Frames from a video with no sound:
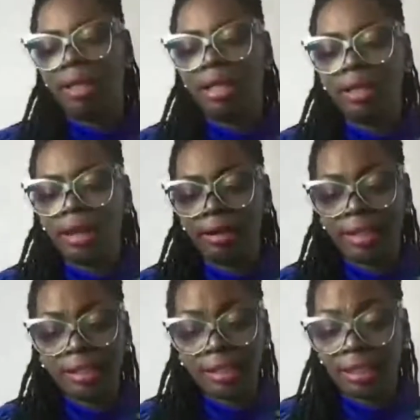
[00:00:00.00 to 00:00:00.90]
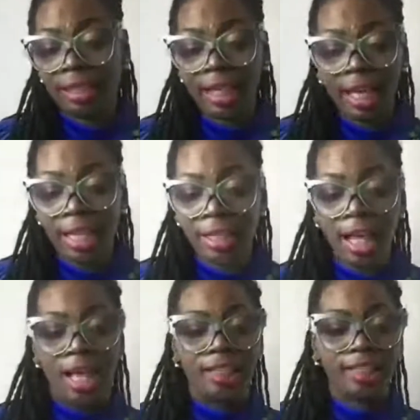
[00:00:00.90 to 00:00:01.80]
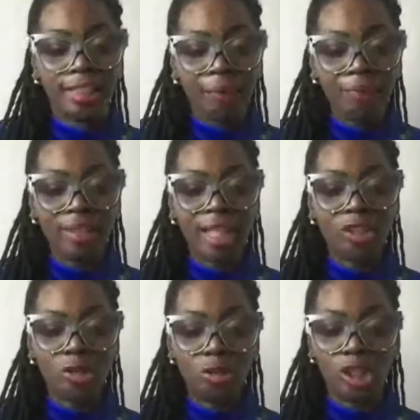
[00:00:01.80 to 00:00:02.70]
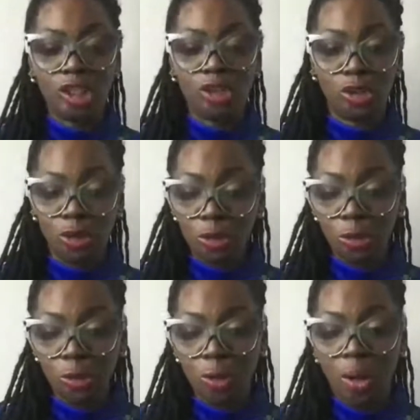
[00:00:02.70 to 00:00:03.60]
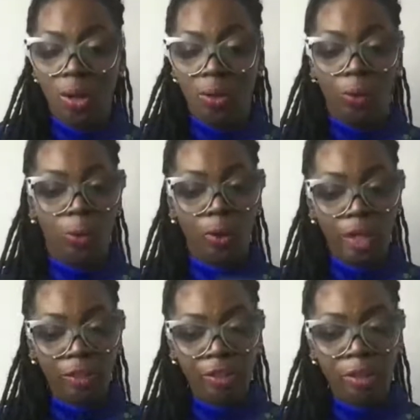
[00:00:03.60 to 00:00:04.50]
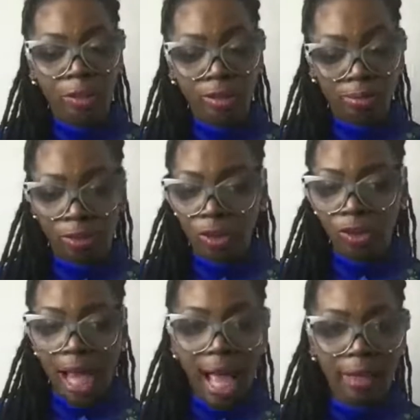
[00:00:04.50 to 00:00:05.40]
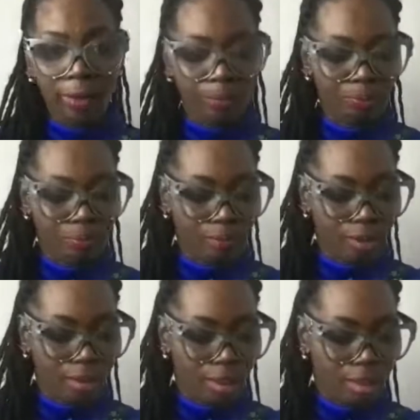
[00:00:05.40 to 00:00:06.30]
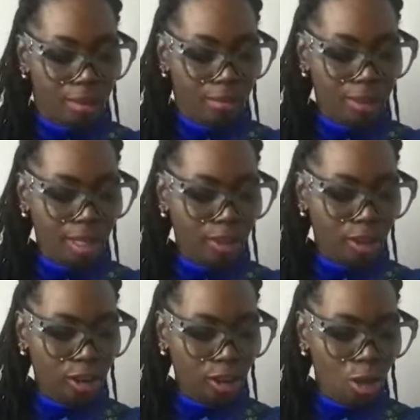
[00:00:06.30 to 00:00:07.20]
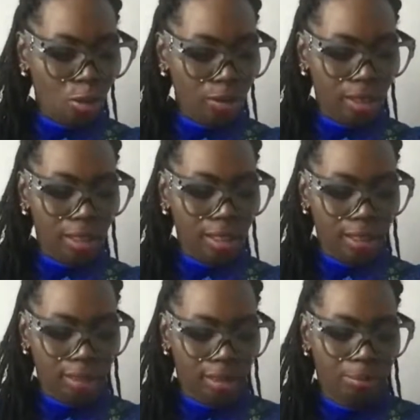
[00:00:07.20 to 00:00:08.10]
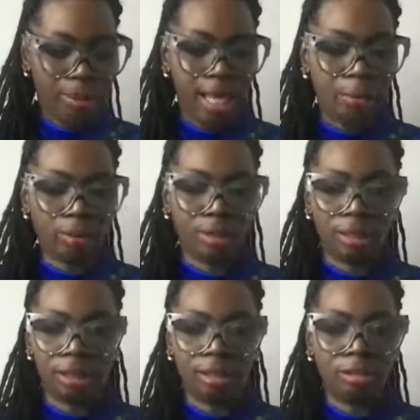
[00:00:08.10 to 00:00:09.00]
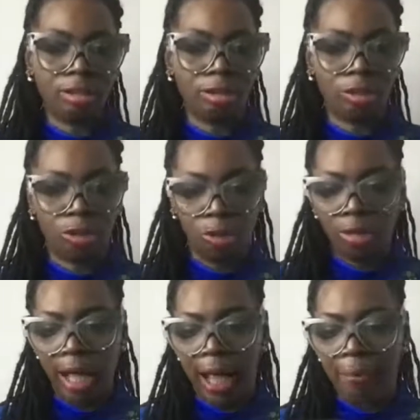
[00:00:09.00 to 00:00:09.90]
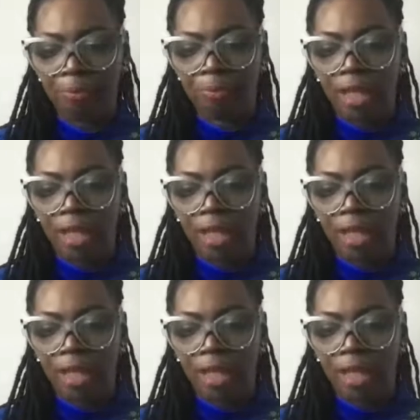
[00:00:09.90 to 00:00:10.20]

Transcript: in there. And this is, again, something that you can do with your child, because it's so good to be able to, to do that.